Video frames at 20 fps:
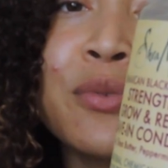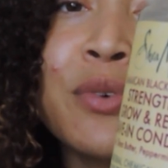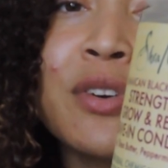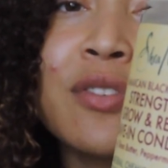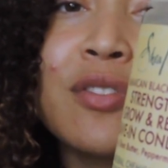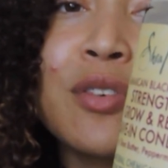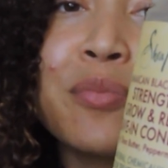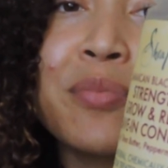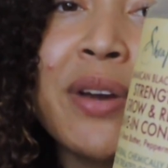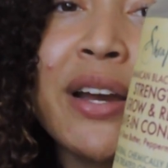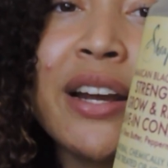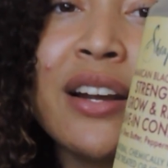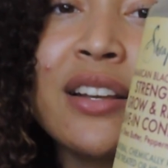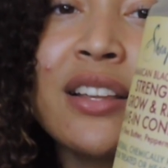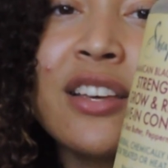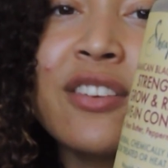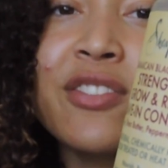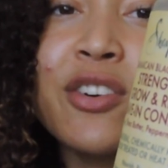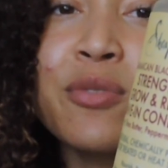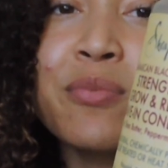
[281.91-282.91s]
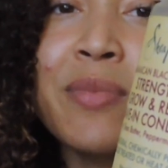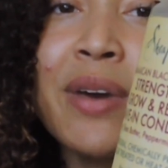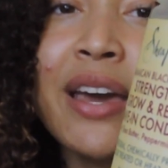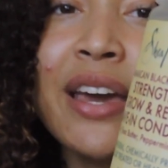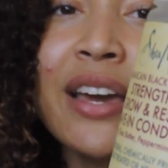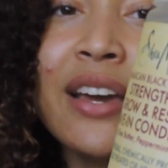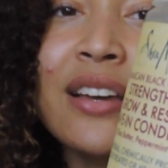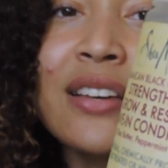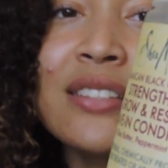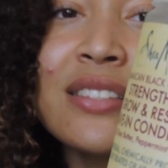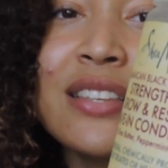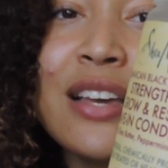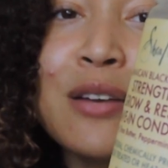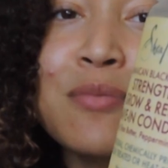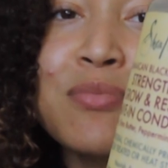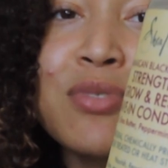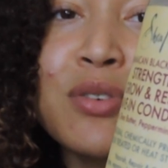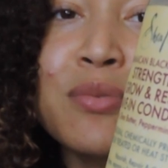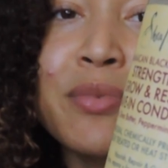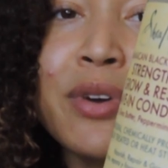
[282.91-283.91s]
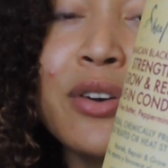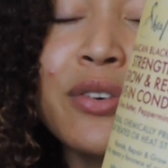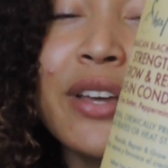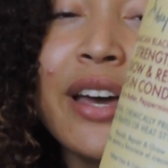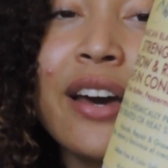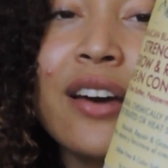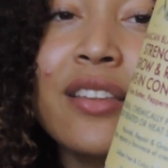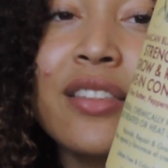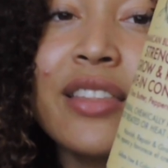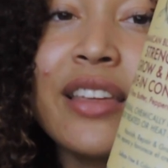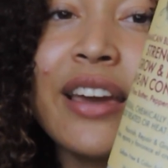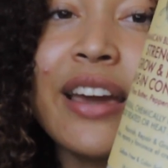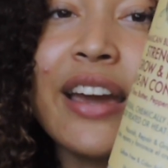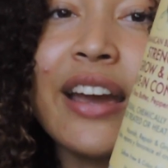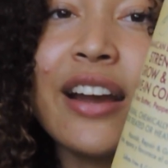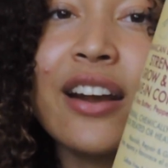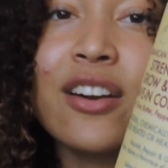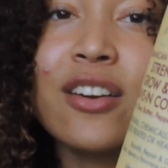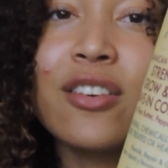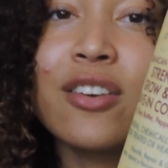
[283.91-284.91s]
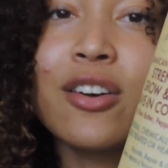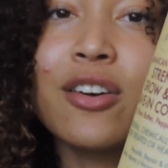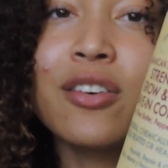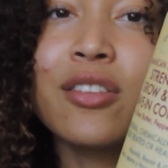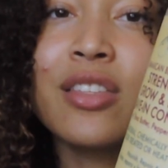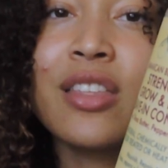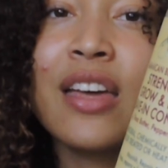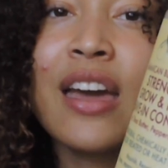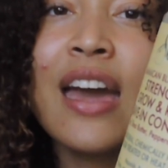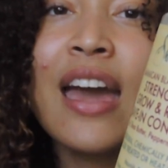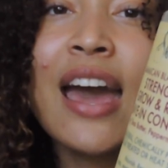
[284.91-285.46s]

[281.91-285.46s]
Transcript: with reparative omegas that promote healthy hair growth.